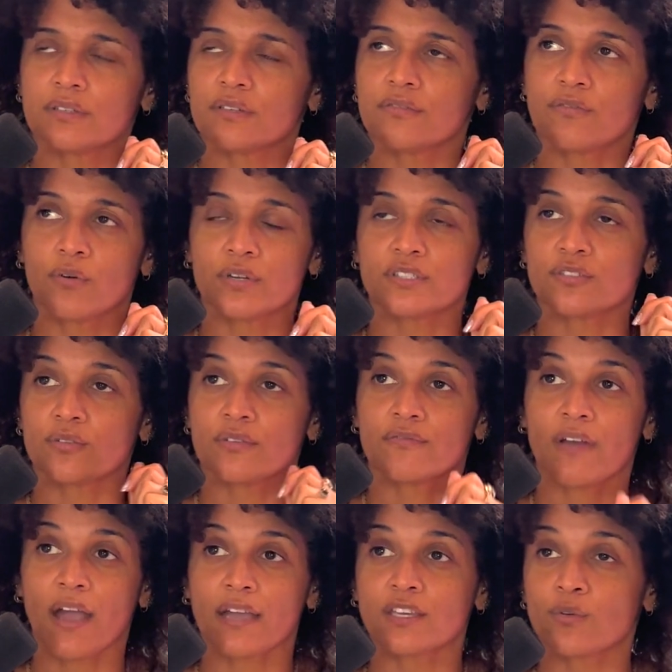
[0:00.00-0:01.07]
forced to
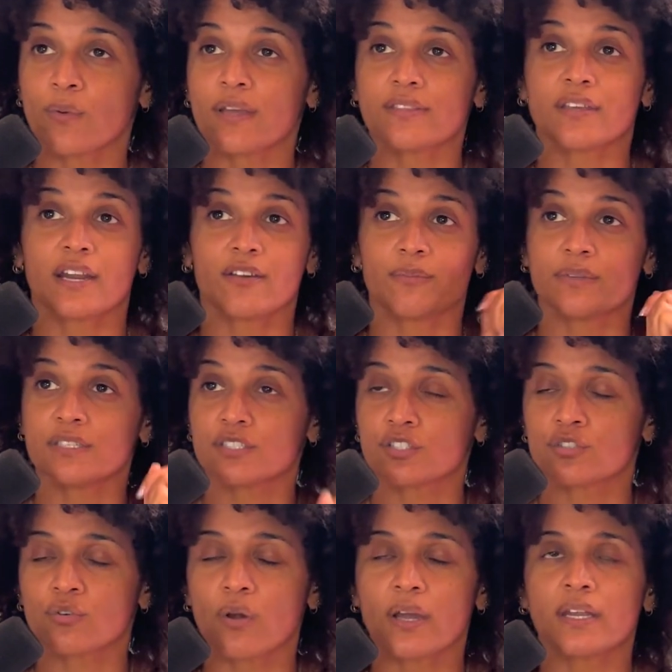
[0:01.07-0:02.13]
evacuate, that have been
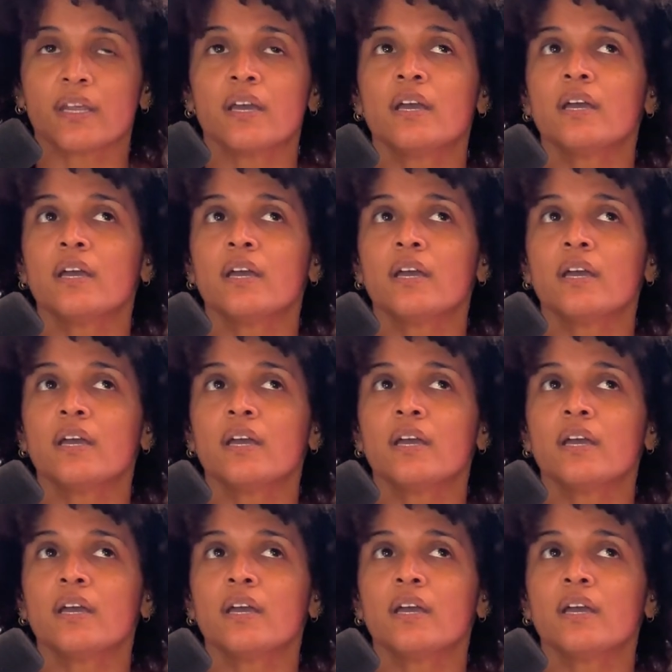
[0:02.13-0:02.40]
destroyed.